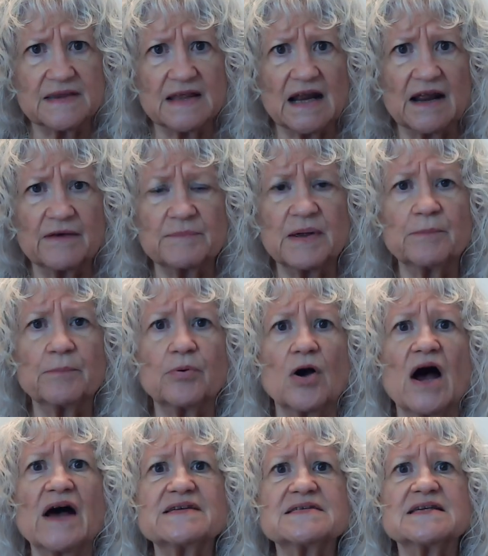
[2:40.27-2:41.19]
that have been
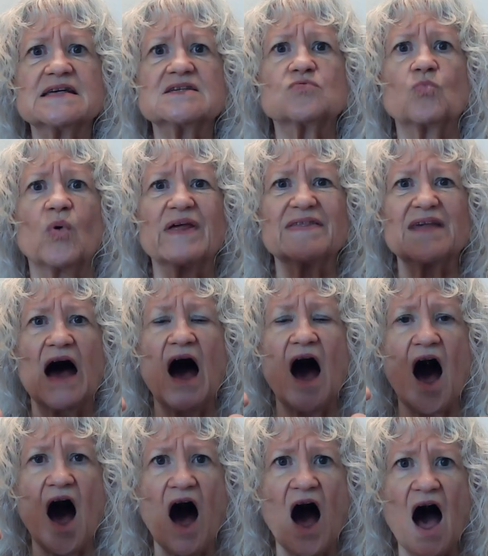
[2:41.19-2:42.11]
processed with
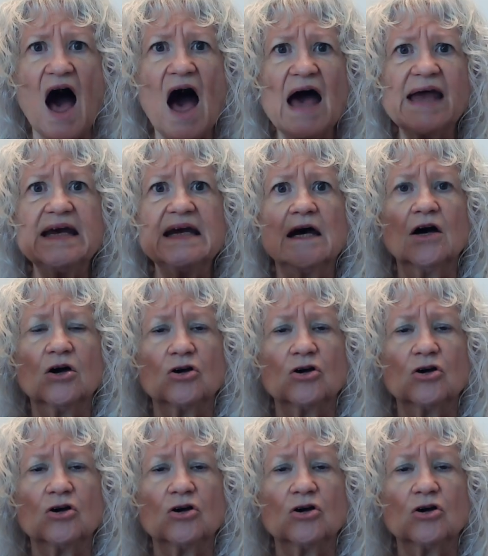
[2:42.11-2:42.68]
high